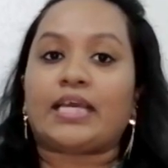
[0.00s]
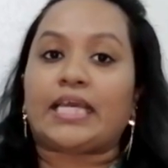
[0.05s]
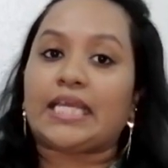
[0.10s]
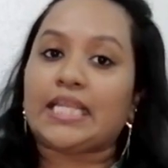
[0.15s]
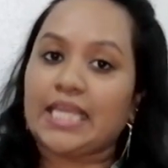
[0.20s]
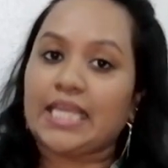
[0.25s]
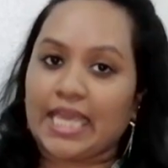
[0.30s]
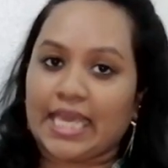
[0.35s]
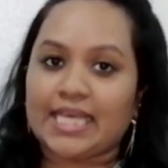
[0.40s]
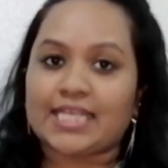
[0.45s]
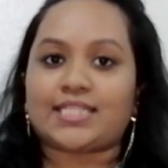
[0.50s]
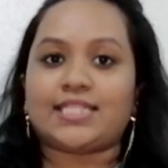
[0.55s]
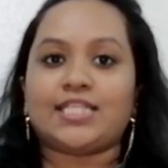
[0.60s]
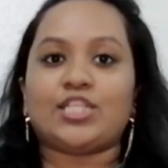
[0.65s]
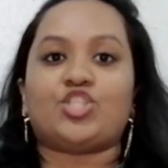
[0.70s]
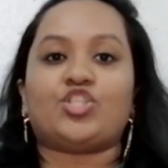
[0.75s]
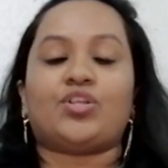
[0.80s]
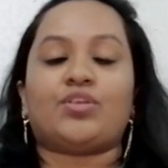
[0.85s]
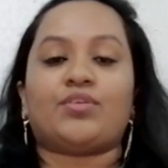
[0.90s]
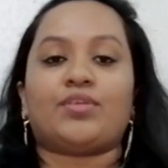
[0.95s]
in
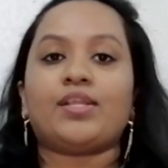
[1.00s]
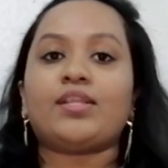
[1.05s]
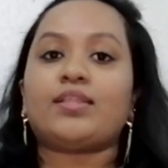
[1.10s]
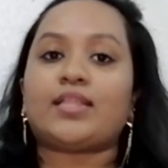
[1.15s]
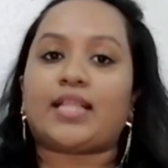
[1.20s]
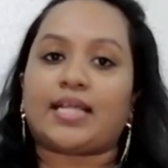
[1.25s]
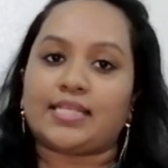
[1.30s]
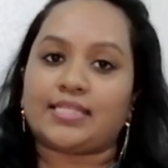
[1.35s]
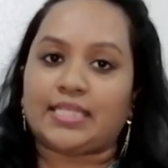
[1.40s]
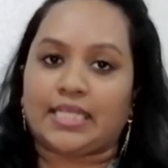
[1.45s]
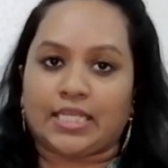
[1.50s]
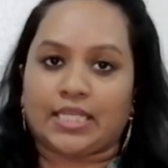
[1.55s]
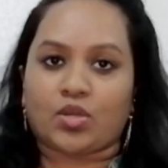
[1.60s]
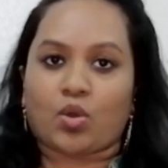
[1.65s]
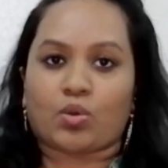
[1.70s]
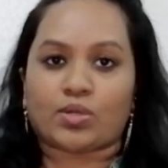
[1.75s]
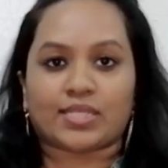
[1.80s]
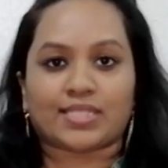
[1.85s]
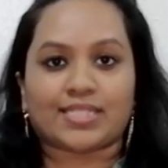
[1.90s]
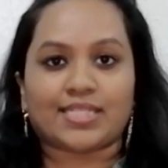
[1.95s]
ASD children, that is in
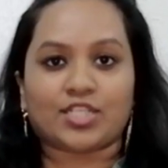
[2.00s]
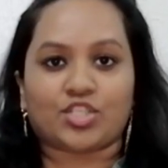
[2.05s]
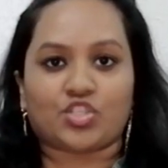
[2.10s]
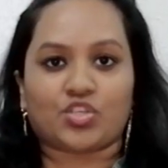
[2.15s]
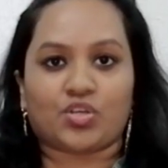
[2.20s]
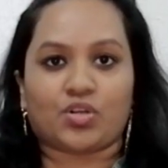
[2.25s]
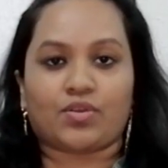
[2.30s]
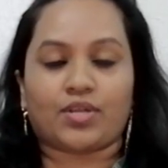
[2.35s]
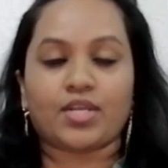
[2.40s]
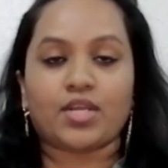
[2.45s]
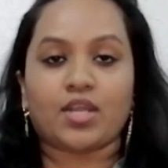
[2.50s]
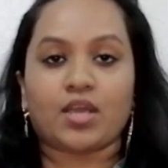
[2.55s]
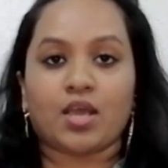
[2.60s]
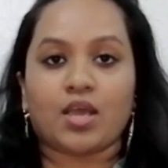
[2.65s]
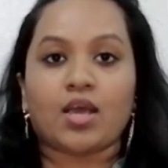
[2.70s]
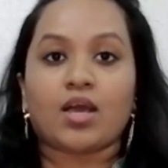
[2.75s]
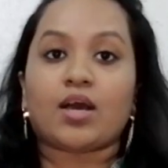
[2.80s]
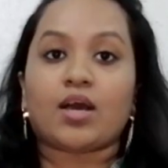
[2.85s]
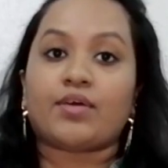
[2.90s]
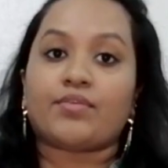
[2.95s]
autistic children,
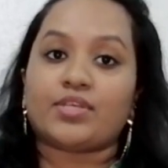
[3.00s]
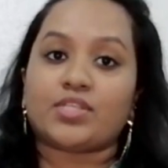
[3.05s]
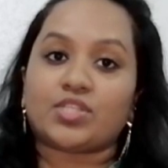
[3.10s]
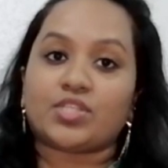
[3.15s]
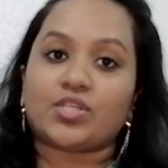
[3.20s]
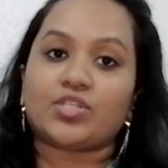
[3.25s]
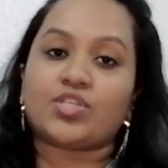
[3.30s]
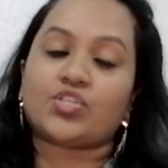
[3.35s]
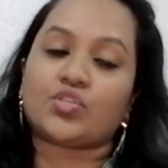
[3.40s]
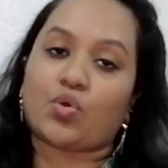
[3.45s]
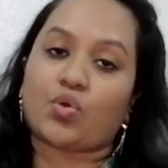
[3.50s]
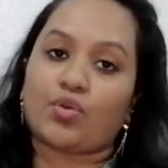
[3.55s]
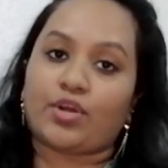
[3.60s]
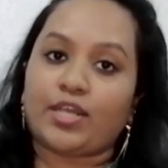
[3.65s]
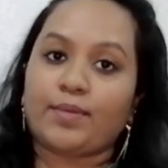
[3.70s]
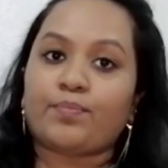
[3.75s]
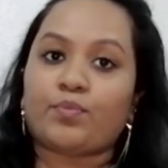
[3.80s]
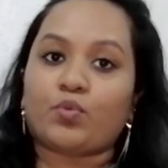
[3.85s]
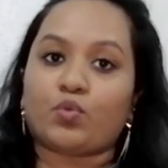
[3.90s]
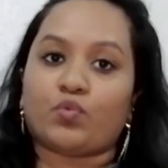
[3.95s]
research has
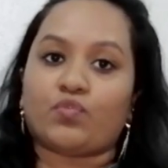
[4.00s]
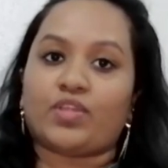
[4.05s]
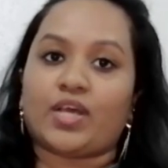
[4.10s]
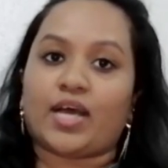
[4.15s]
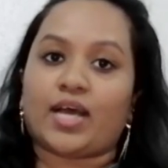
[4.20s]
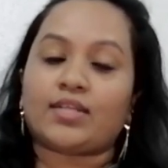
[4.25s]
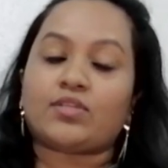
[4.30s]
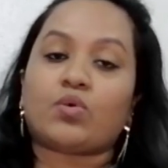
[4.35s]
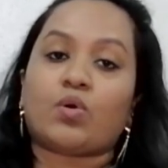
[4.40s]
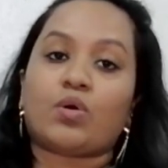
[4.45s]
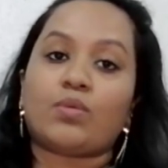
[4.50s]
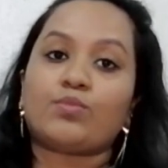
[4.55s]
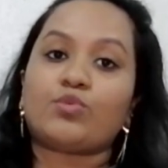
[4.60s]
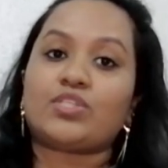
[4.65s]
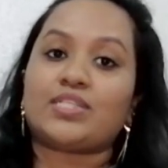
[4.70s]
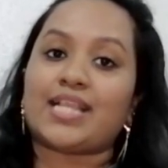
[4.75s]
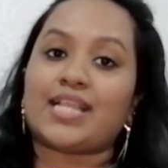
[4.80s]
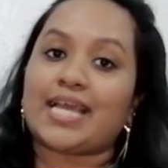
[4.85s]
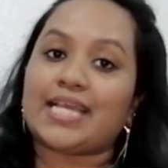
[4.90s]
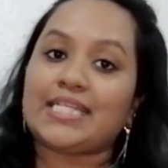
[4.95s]
already proved that
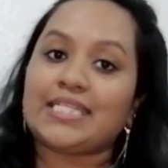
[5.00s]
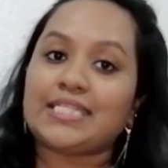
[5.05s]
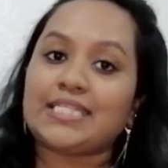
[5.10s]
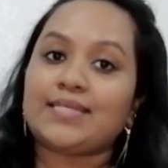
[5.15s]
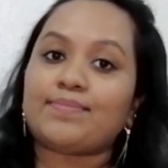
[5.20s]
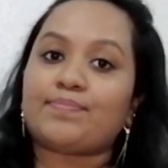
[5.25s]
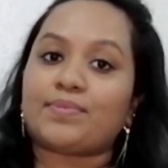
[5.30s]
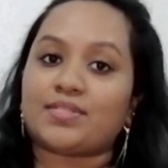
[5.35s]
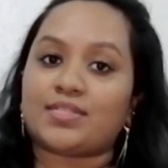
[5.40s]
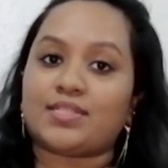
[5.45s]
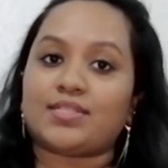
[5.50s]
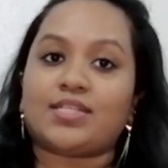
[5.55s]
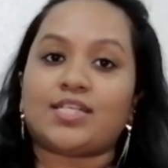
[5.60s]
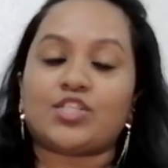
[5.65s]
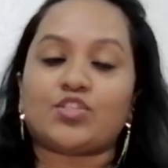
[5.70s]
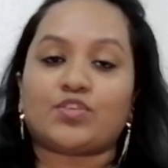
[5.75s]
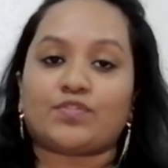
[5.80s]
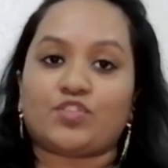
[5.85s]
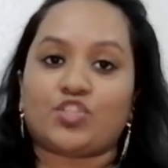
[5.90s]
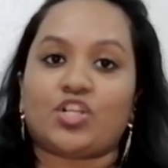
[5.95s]
almost 90%
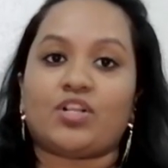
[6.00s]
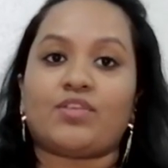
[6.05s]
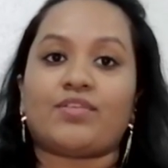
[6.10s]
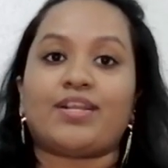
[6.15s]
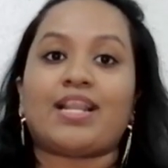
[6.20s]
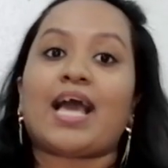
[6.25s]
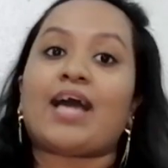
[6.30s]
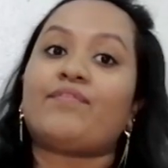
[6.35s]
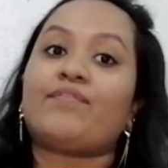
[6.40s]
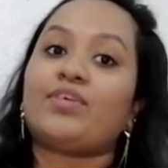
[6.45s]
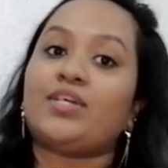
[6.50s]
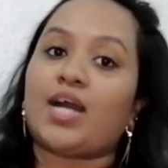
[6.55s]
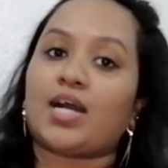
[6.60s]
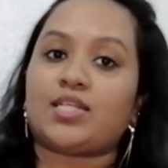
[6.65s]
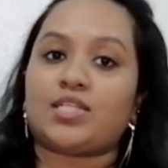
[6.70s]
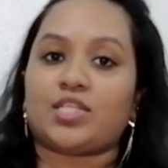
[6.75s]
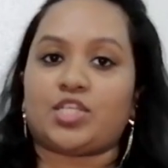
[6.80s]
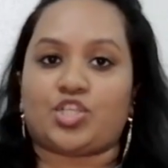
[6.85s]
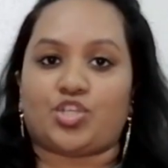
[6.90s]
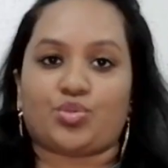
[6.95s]
of children have
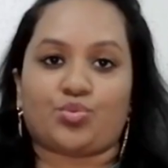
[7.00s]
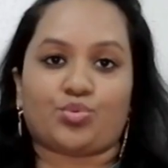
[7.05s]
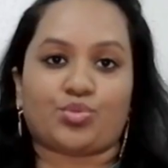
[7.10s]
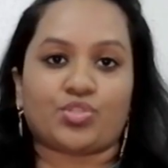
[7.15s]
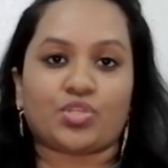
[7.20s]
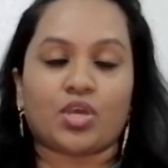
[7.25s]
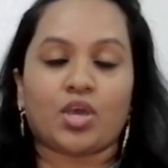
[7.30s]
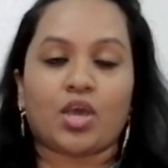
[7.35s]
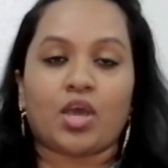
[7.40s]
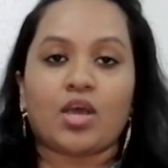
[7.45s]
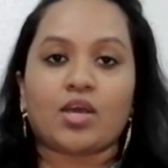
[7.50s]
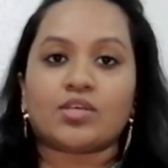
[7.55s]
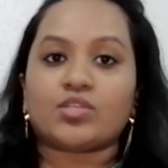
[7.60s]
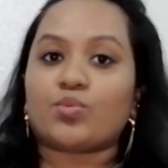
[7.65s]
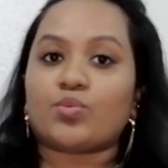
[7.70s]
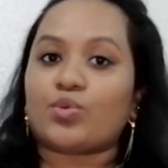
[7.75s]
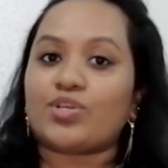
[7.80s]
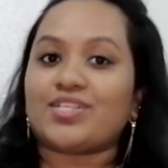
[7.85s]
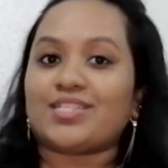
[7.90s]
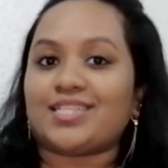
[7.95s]
gut issues. So
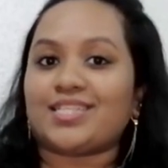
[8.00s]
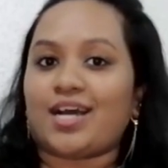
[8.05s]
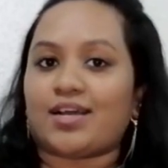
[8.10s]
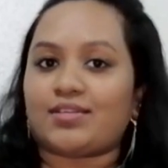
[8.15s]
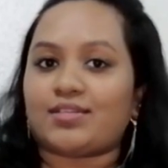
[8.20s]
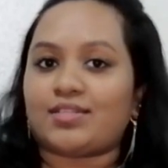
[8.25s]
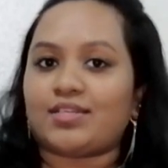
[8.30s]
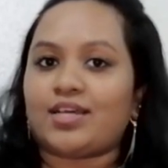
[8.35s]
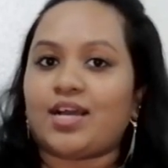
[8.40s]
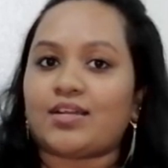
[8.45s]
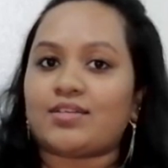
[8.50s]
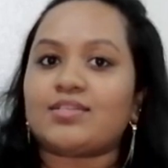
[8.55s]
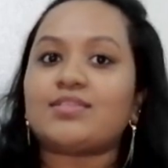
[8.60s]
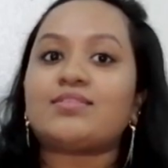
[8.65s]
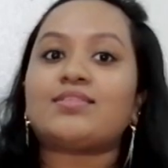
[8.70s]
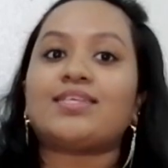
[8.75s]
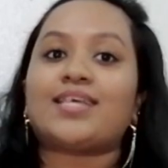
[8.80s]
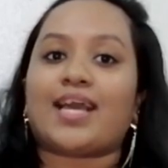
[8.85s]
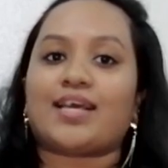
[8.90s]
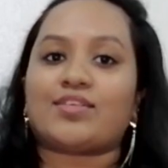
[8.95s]
what is gut? Gut
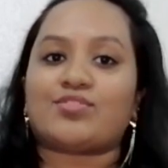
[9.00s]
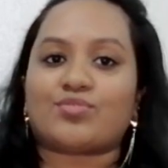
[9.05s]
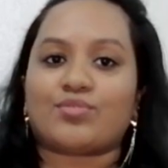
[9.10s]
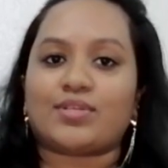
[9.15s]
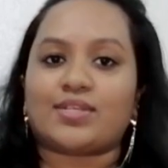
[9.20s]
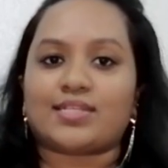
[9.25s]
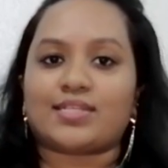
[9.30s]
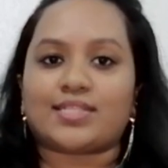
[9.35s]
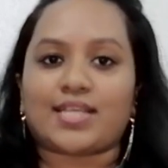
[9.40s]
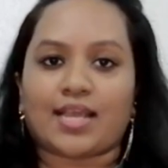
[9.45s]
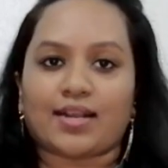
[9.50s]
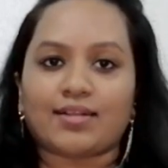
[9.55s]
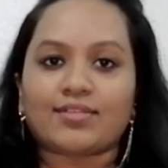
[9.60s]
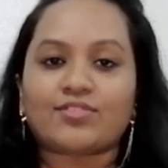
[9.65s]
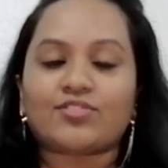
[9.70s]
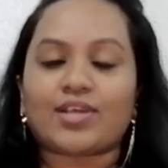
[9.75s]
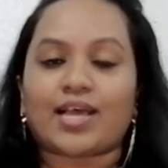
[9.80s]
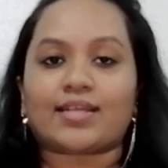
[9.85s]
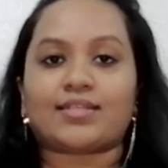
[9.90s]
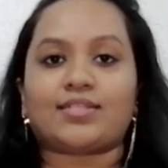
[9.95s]
is
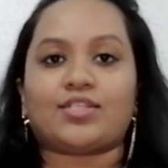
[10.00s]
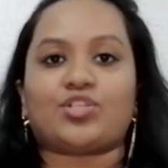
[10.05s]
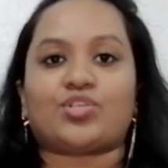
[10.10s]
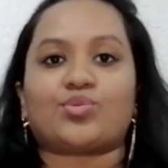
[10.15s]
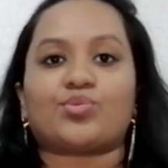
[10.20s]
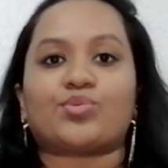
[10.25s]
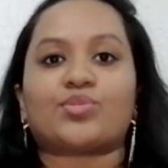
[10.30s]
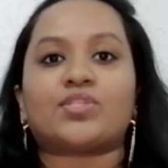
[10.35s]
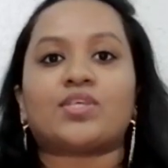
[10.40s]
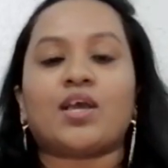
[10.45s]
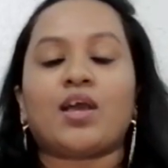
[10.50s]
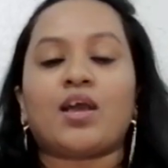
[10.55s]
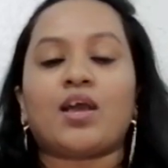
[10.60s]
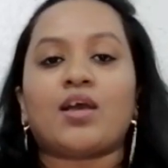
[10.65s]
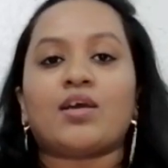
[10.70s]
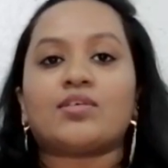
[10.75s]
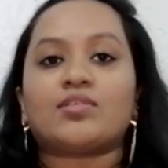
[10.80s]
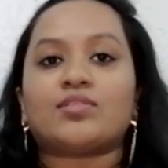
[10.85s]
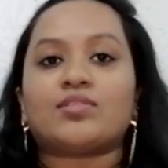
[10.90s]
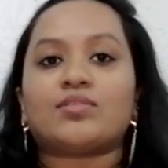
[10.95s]
gastrointestinal tract issues.
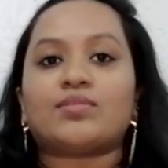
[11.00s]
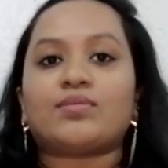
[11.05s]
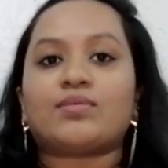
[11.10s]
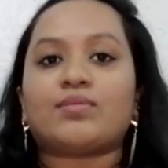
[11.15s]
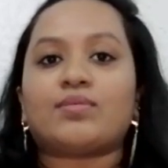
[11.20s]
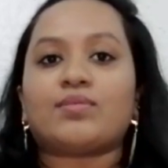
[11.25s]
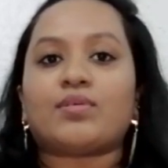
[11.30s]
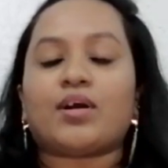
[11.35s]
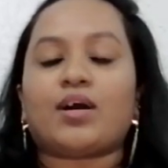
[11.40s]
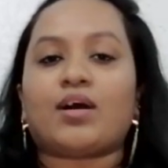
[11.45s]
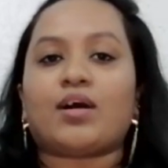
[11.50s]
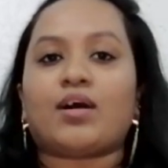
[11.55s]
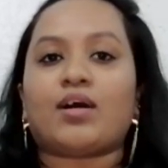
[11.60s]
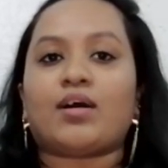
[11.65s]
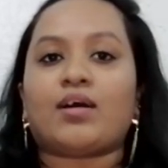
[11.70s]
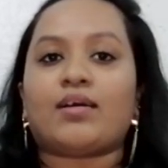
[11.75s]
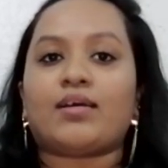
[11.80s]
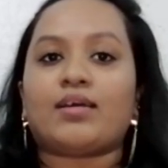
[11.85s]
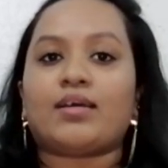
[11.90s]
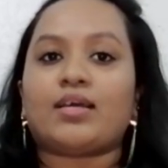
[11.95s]

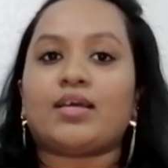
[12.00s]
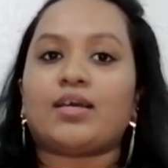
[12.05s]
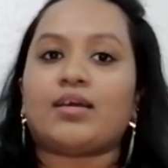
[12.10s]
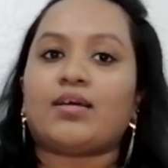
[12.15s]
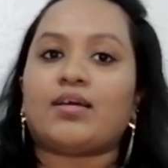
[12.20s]
So